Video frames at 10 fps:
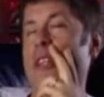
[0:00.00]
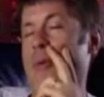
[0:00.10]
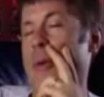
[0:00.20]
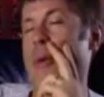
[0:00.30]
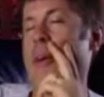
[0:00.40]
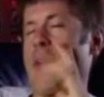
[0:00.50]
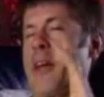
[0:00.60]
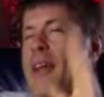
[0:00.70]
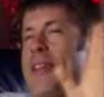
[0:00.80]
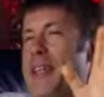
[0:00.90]
We went, okay,
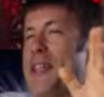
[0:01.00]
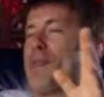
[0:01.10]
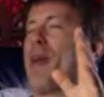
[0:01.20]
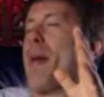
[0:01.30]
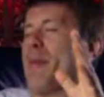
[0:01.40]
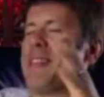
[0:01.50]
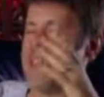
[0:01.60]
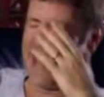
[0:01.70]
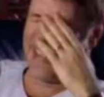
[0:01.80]
that's it, it's a wrap, isn't it?